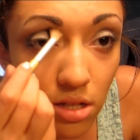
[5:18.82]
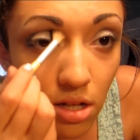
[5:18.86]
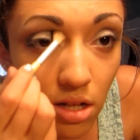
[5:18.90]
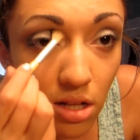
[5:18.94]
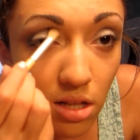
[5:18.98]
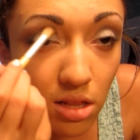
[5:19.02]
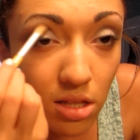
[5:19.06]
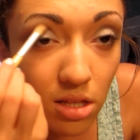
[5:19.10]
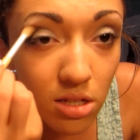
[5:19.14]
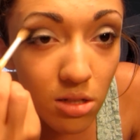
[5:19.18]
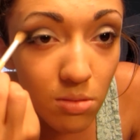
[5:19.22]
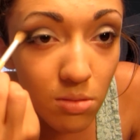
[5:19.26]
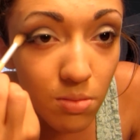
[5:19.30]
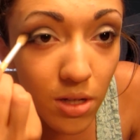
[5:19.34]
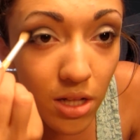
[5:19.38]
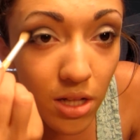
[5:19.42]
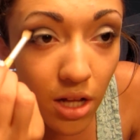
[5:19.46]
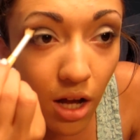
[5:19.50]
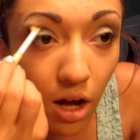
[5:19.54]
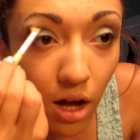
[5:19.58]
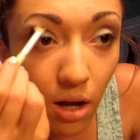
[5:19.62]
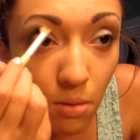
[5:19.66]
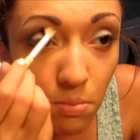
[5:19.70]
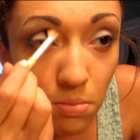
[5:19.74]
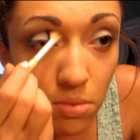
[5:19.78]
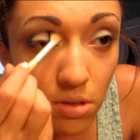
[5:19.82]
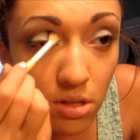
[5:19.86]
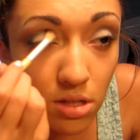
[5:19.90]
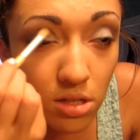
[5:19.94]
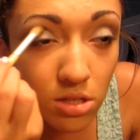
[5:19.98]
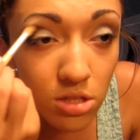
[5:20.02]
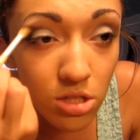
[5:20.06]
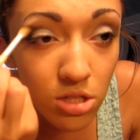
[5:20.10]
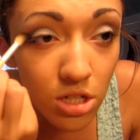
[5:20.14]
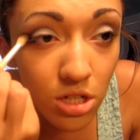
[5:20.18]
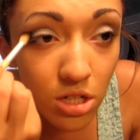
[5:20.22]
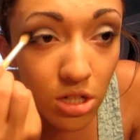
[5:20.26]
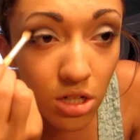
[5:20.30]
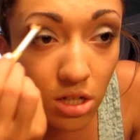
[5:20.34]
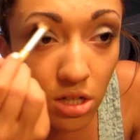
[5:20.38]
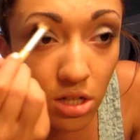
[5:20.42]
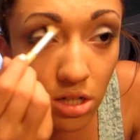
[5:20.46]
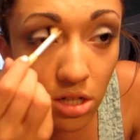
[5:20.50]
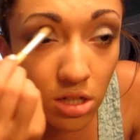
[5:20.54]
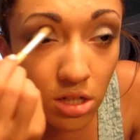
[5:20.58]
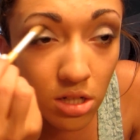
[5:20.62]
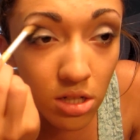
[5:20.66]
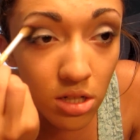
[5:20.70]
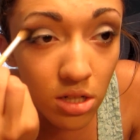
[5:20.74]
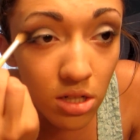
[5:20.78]
a little bit up into your,
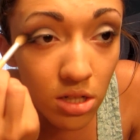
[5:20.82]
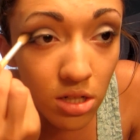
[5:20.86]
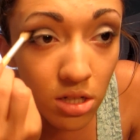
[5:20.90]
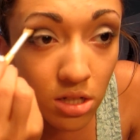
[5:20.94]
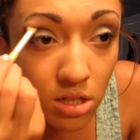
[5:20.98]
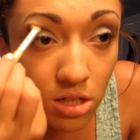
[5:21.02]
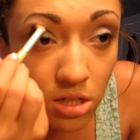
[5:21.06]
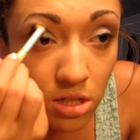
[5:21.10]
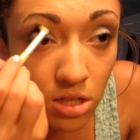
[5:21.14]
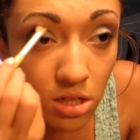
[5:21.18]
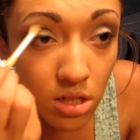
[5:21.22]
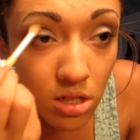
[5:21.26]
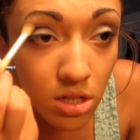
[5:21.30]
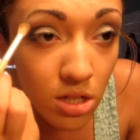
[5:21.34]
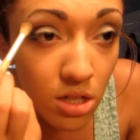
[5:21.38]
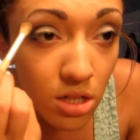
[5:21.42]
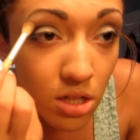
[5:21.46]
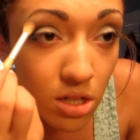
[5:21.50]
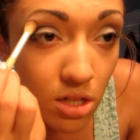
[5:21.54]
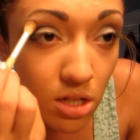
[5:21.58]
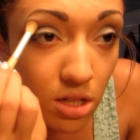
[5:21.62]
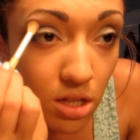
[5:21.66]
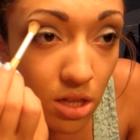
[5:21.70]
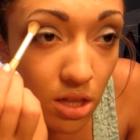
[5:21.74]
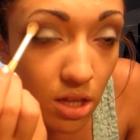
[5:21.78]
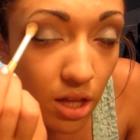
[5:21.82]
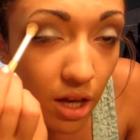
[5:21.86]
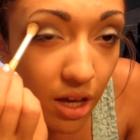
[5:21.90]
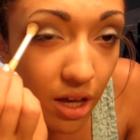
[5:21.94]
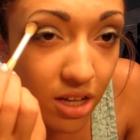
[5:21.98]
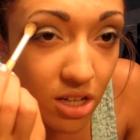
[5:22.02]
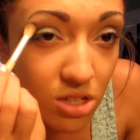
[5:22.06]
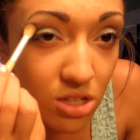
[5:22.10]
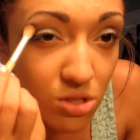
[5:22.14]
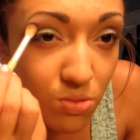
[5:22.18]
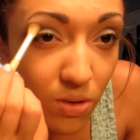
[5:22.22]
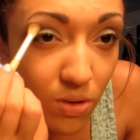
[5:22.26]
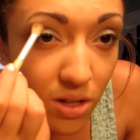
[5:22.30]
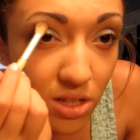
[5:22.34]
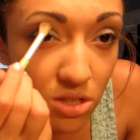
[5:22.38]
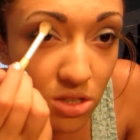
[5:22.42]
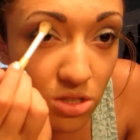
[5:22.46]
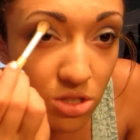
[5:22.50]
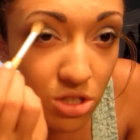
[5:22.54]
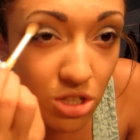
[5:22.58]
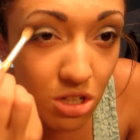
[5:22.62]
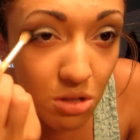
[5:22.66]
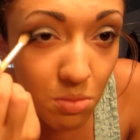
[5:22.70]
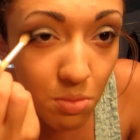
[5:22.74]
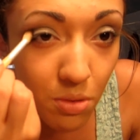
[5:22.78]
I guess right
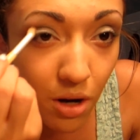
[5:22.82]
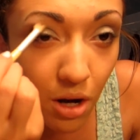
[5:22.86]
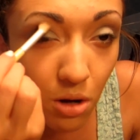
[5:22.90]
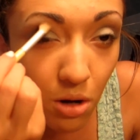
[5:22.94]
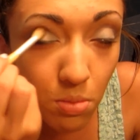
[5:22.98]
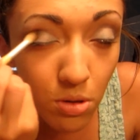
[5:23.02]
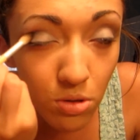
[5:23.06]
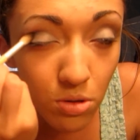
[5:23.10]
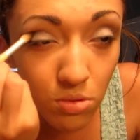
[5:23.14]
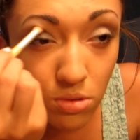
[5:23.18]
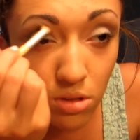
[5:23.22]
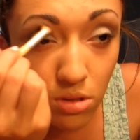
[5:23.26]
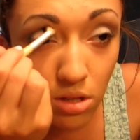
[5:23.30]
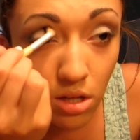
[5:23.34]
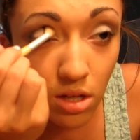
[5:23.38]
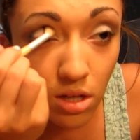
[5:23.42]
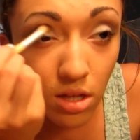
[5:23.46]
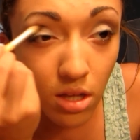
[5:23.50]
under your brow bone.